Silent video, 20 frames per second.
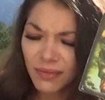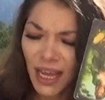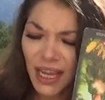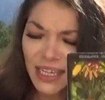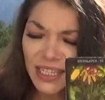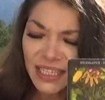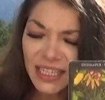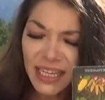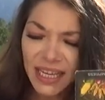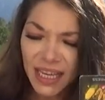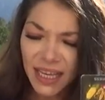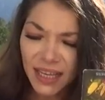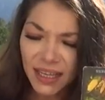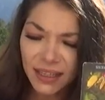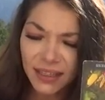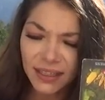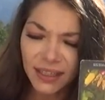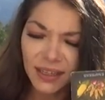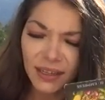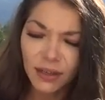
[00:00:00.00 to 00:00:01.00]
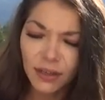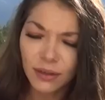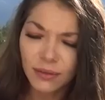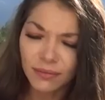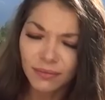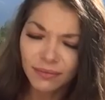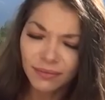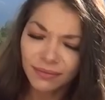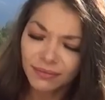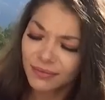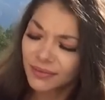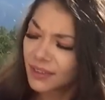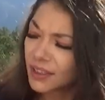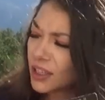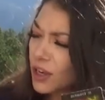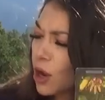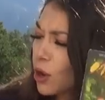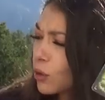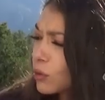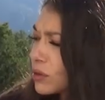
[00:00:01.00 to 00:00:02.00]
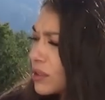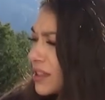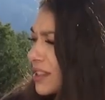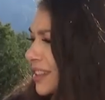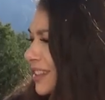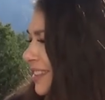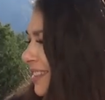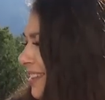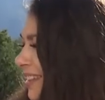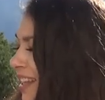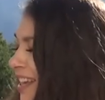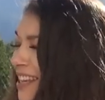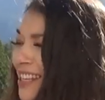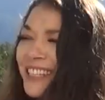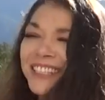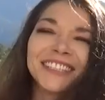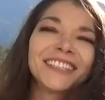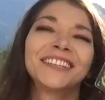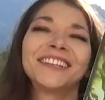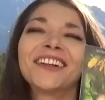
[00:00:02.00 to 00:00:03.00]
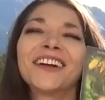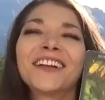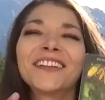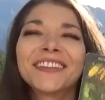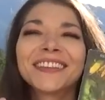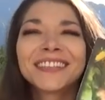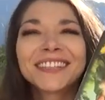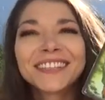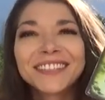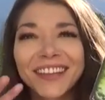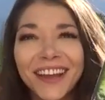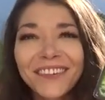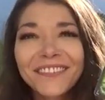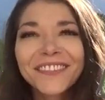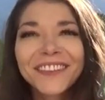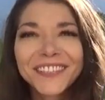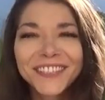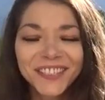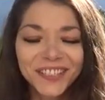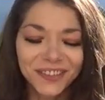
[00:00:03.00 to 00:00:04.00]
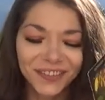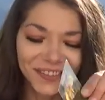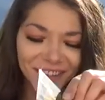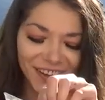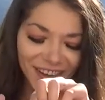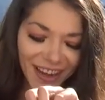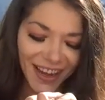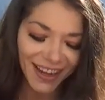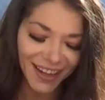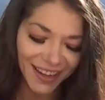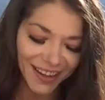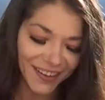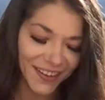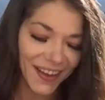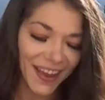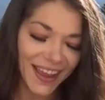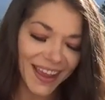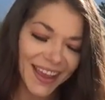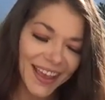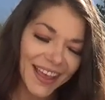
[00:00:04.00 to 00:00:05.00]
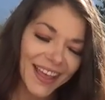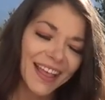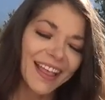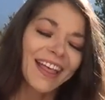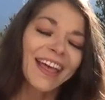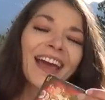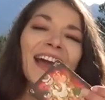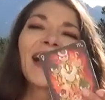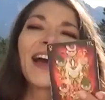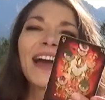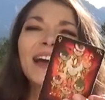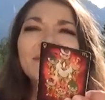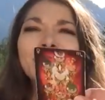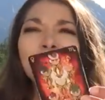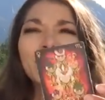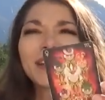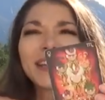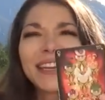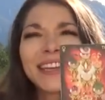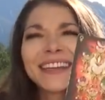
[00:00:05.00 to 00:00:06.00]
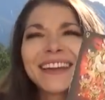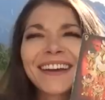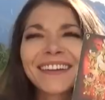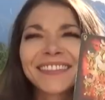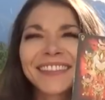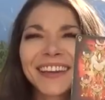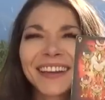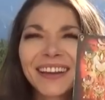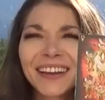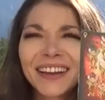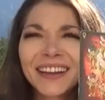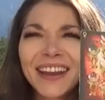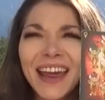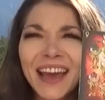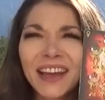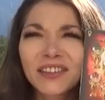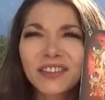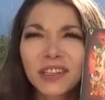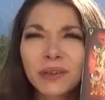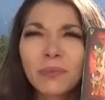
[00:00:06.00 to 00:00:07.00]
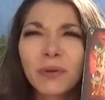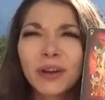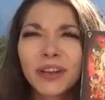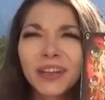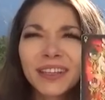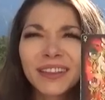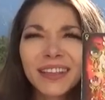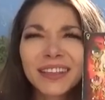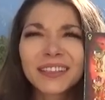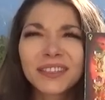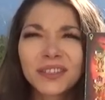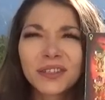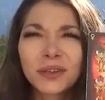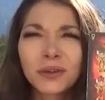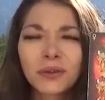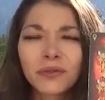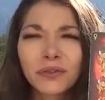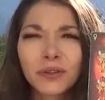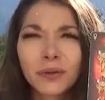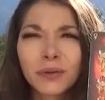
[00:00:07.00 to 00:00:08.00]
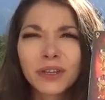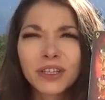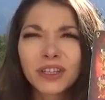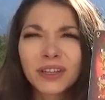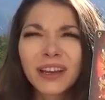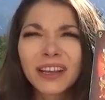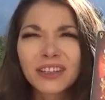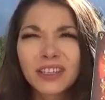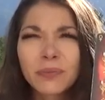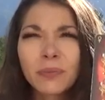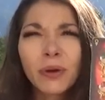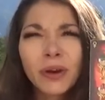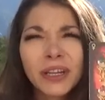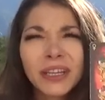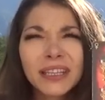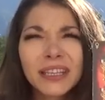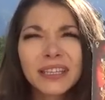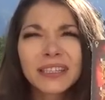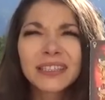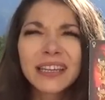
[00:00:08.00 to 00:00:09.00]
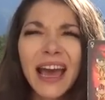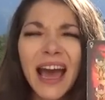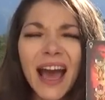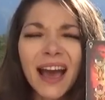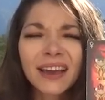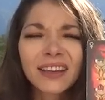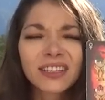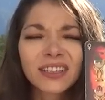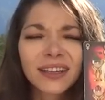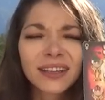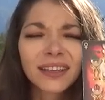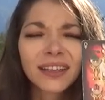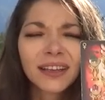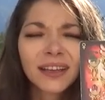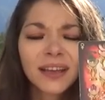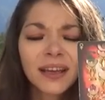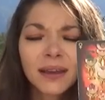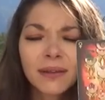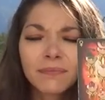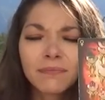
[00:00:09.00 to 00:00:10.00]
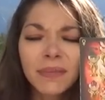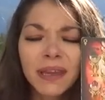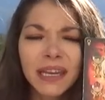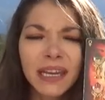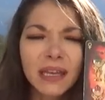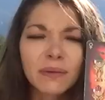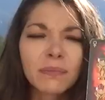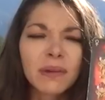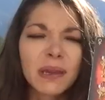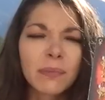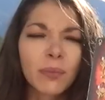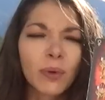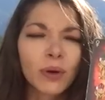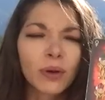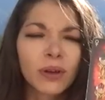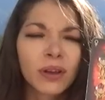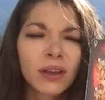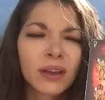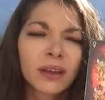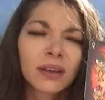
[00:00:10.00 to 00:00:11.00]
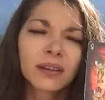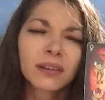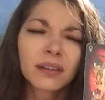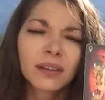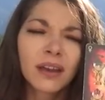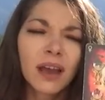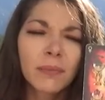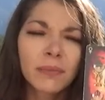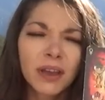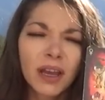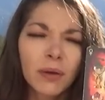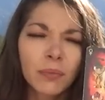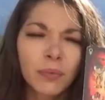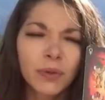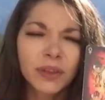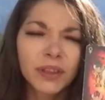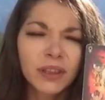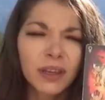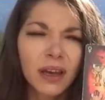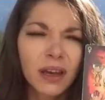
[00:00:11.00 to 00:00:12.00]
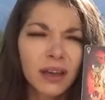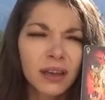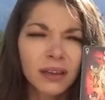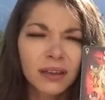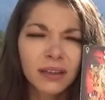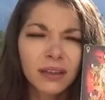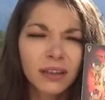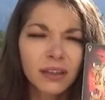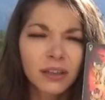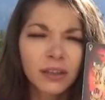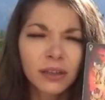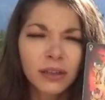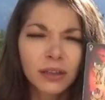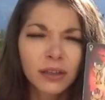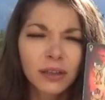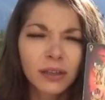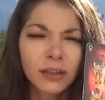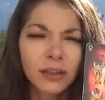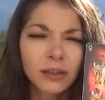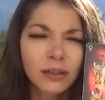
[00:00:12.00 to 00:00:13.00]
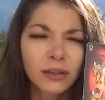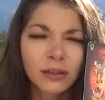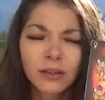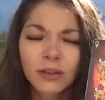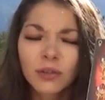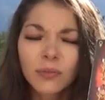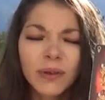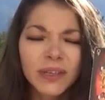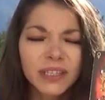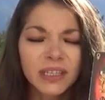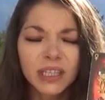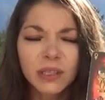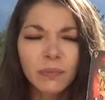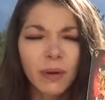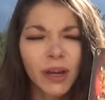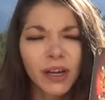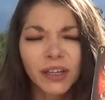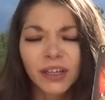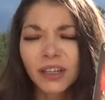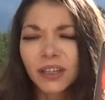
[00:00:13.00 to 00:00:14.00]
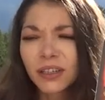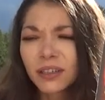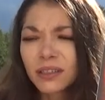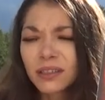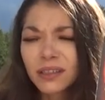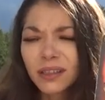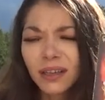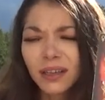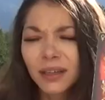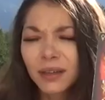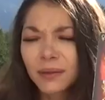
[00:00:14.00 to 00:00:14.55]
ideas and notes and lists and all this stuff that you've created, okay? And more getting out there and actually putting this to fruition, actually putting this to action, meeting people, coming up with new business partners,